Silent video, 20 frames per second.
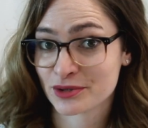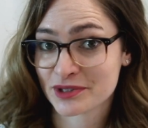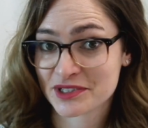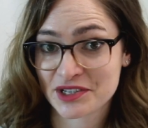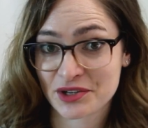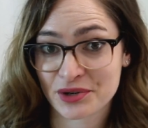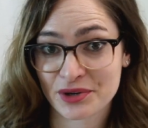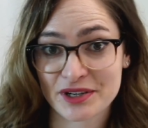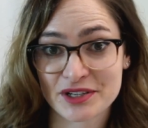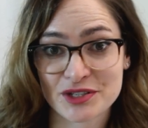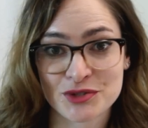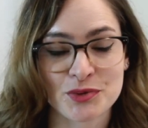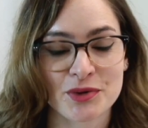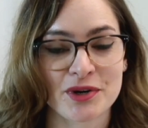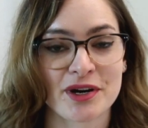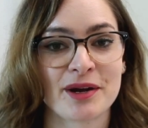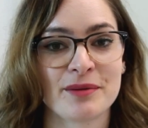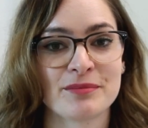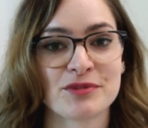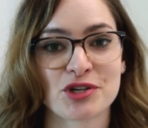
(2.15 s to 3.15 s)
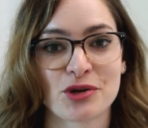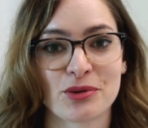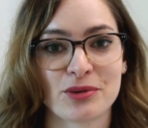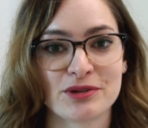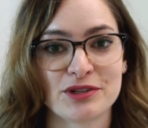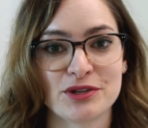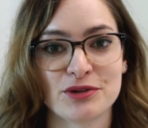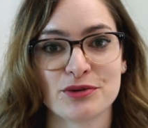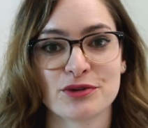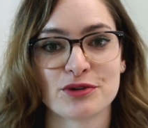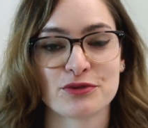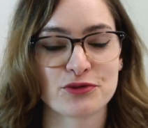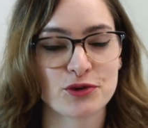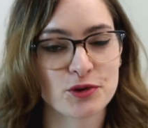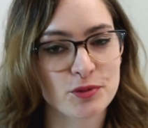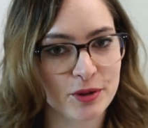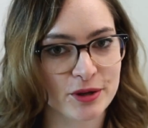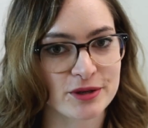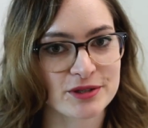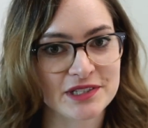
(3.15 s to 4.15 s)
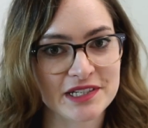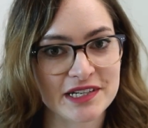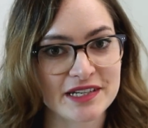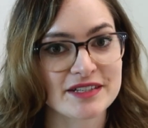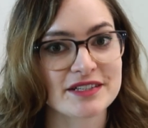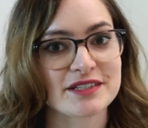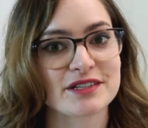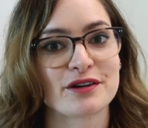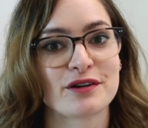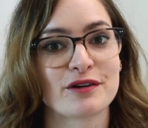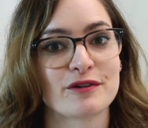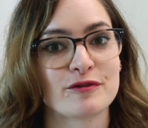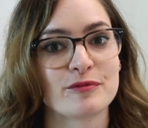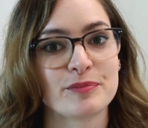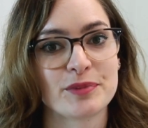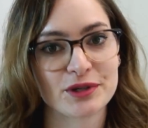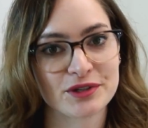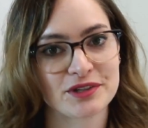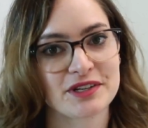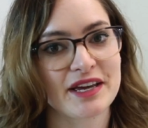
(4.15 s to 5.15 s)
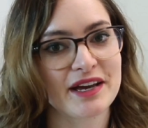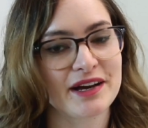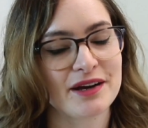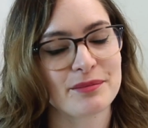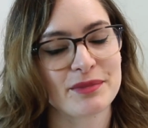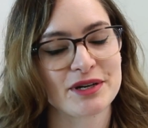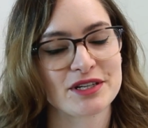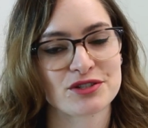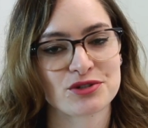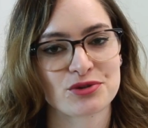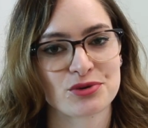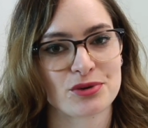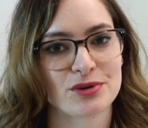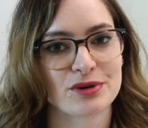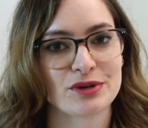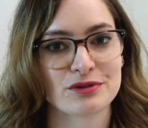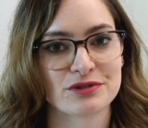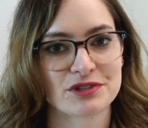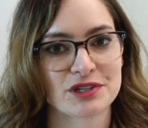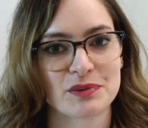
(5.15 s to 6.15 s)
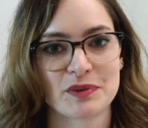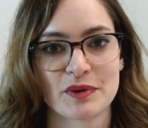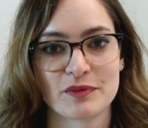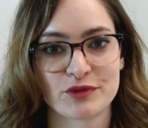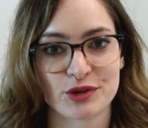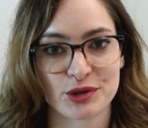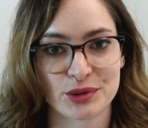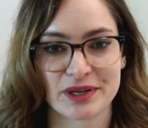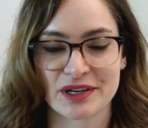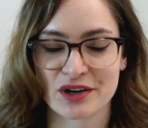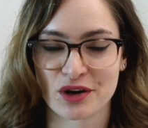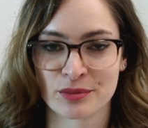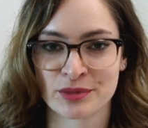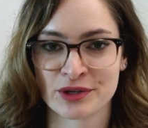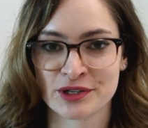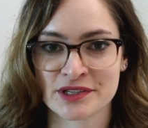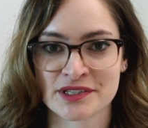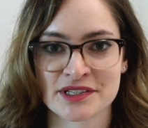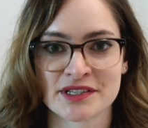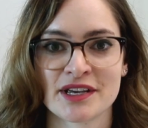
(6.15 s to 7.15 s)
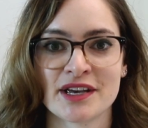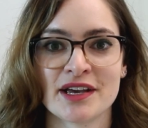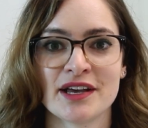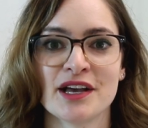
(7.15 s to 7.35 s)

series where I'm showing you the full process of building out my store using Webflow e-commerce.